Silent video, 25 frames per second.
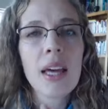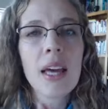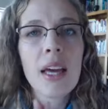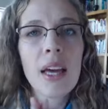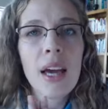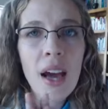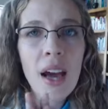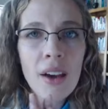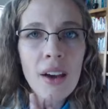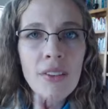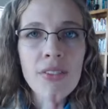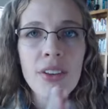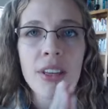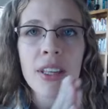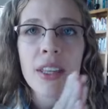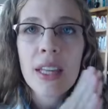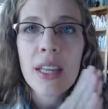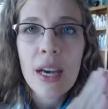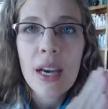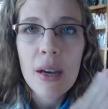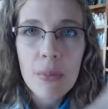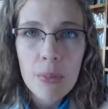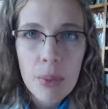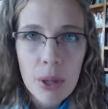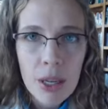having
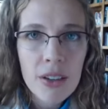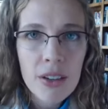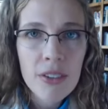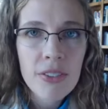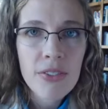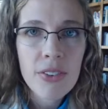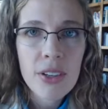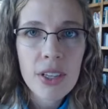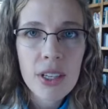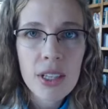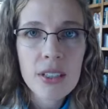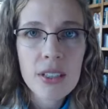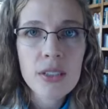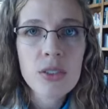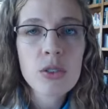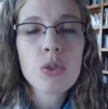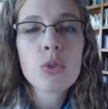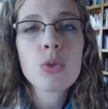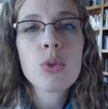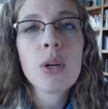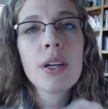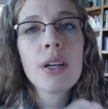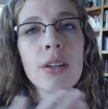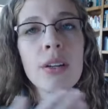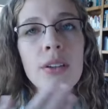that benefit is
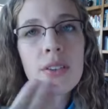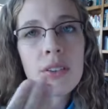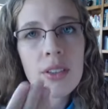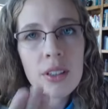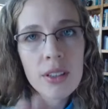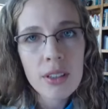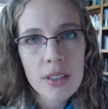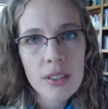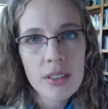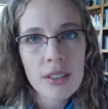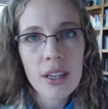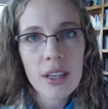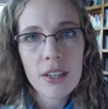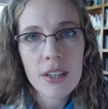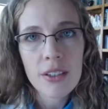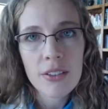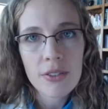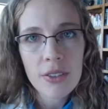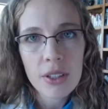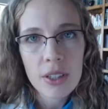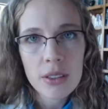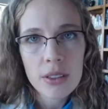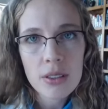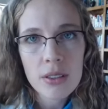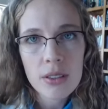greater than the side
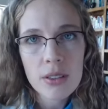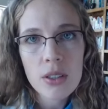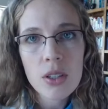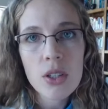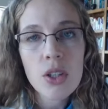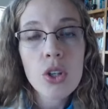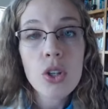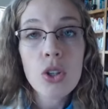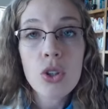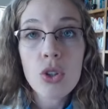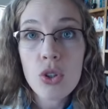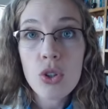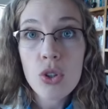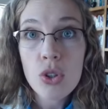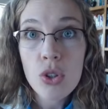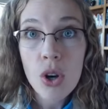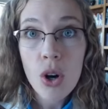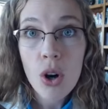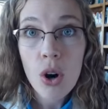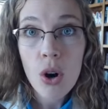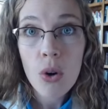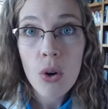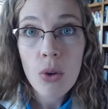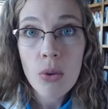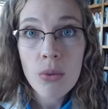effects.
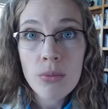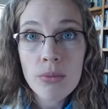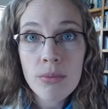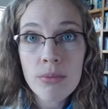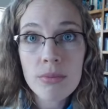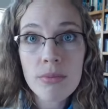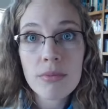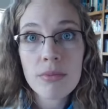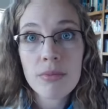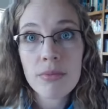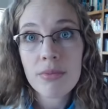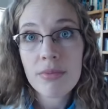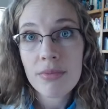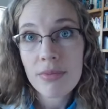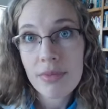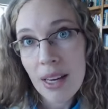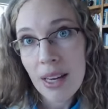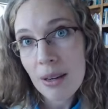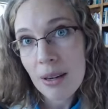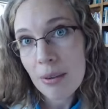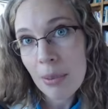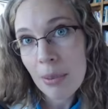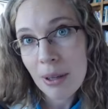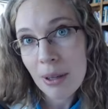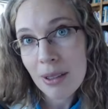So
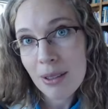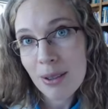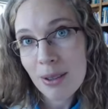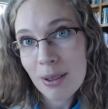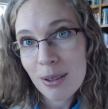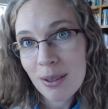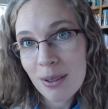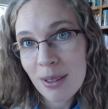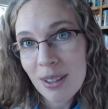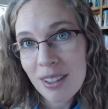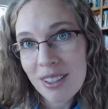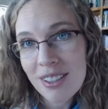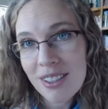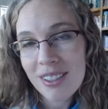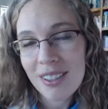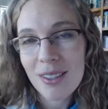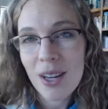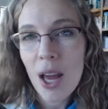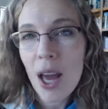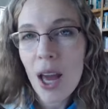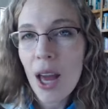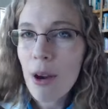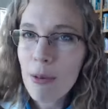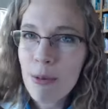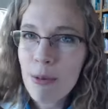that begs the
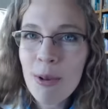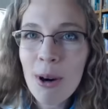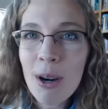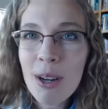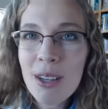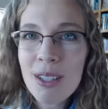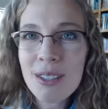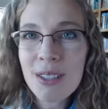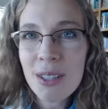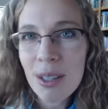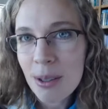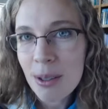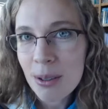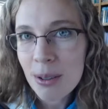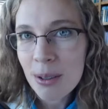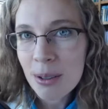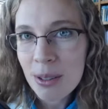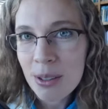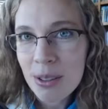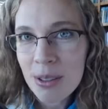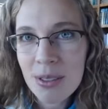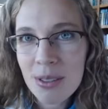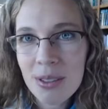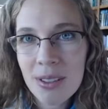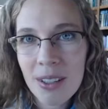question, at what
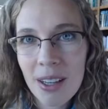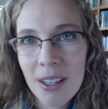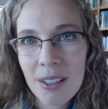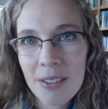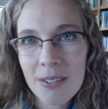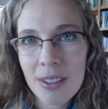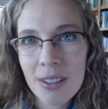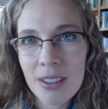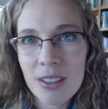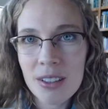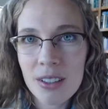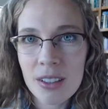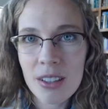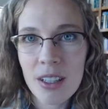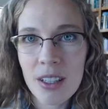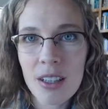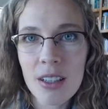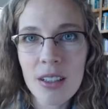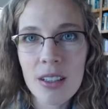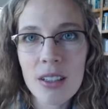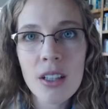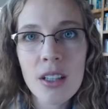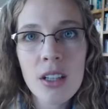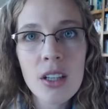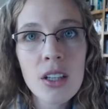dose do side effects
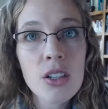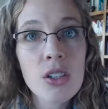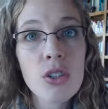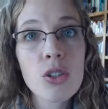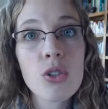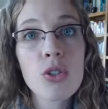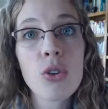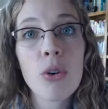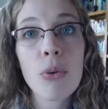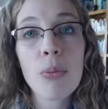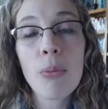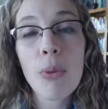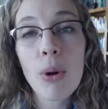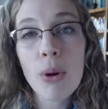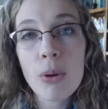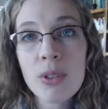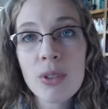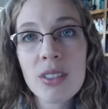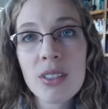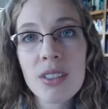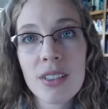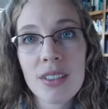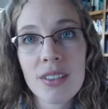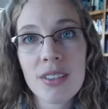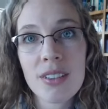start? So
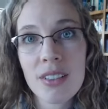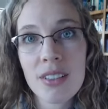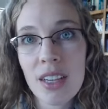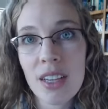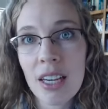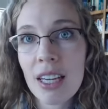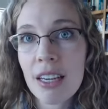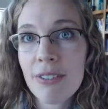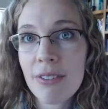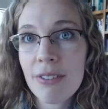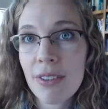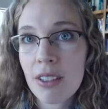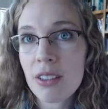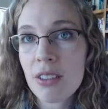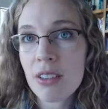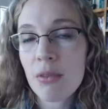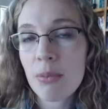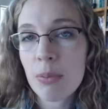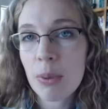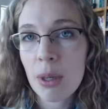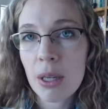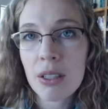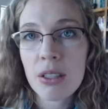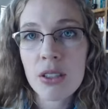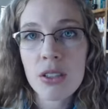most side effects
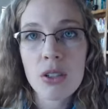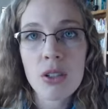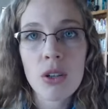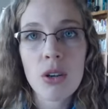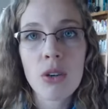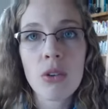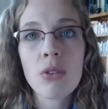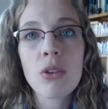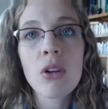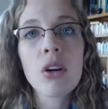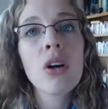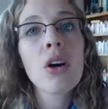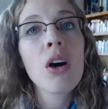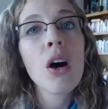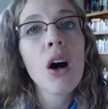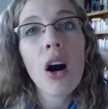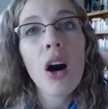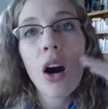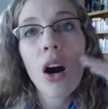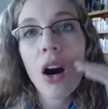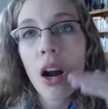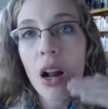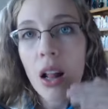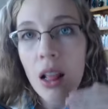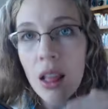of prednisone
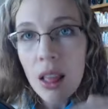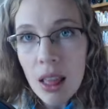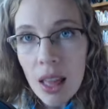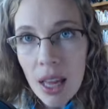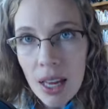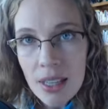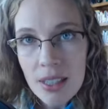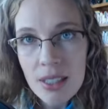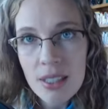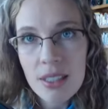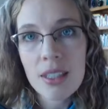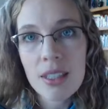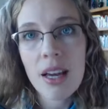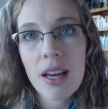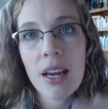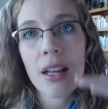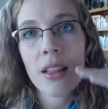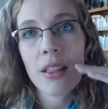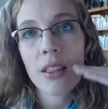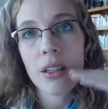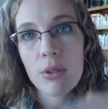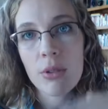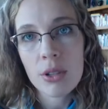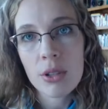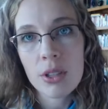are less
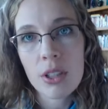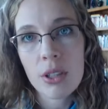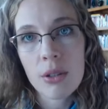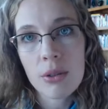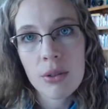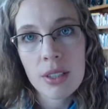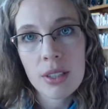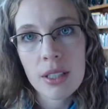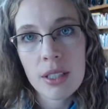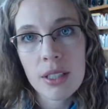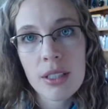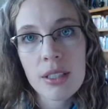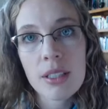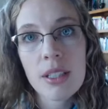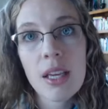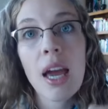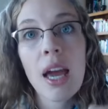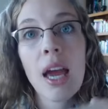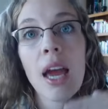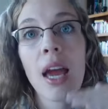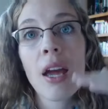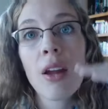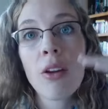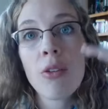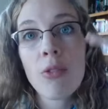at lower doses
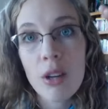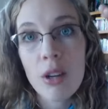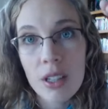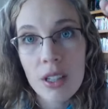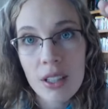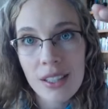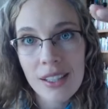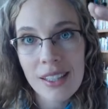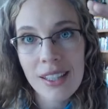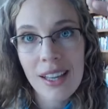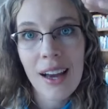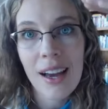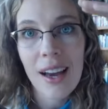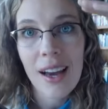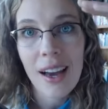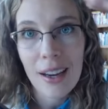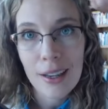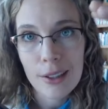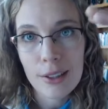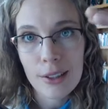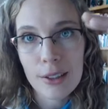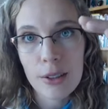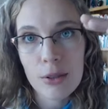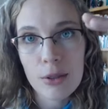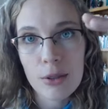and worse at
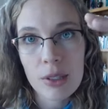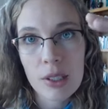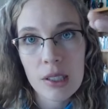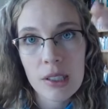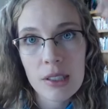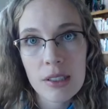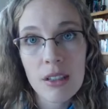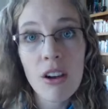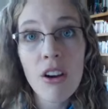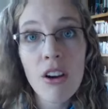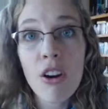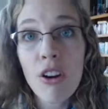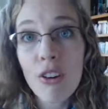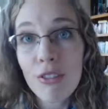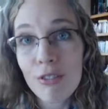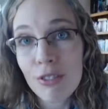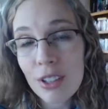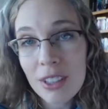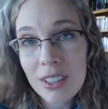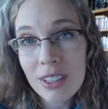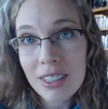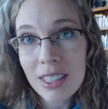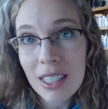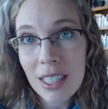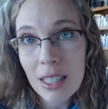higher doses. For
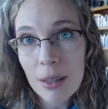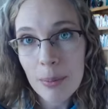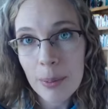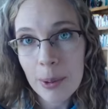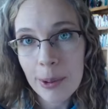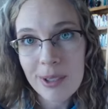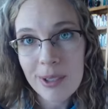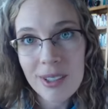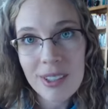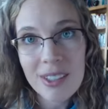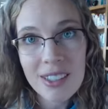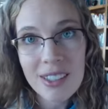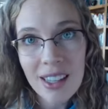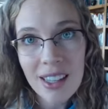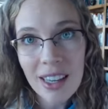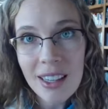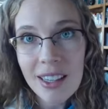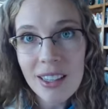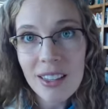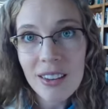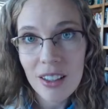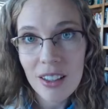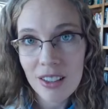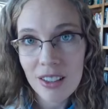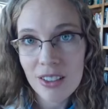example,
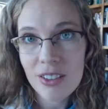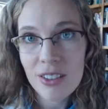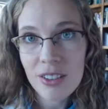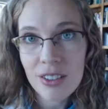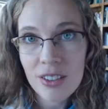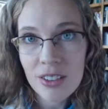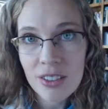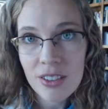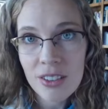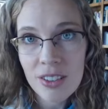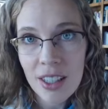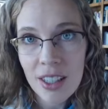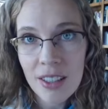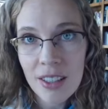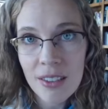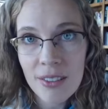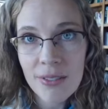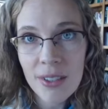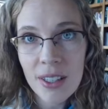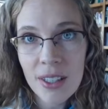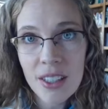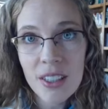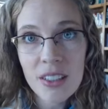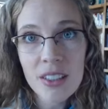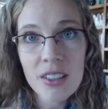psychological side
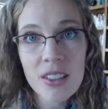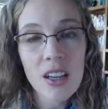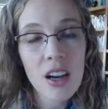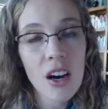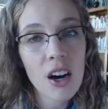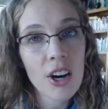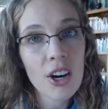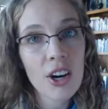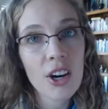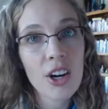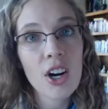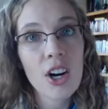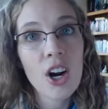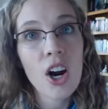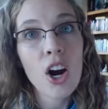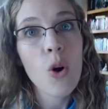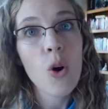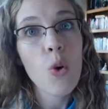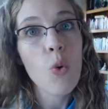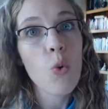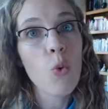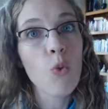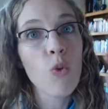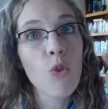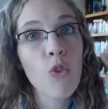effects are
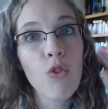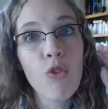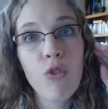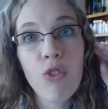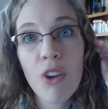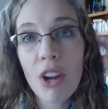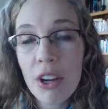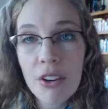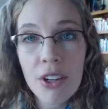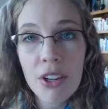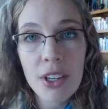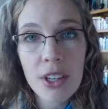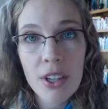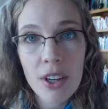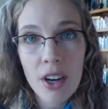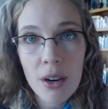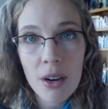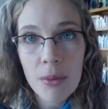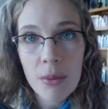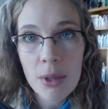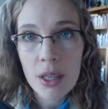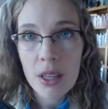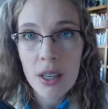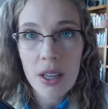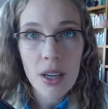very
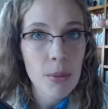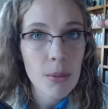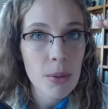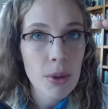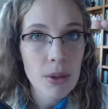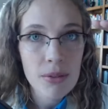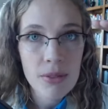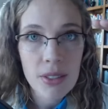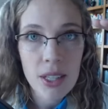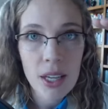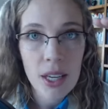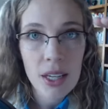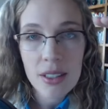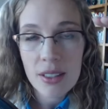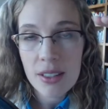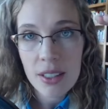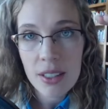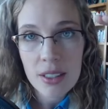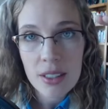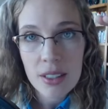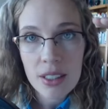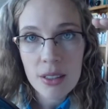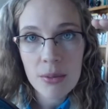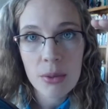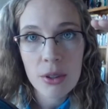common above at
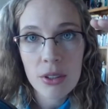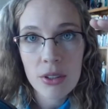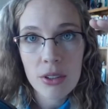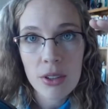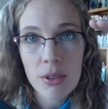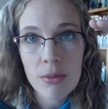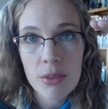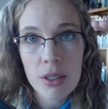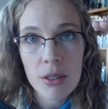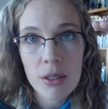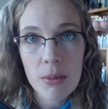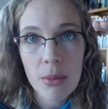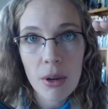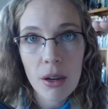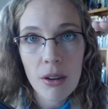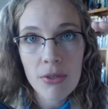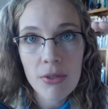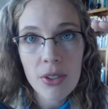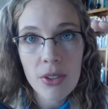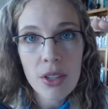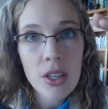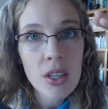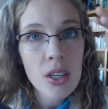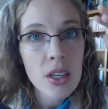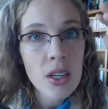60 milligrams and above.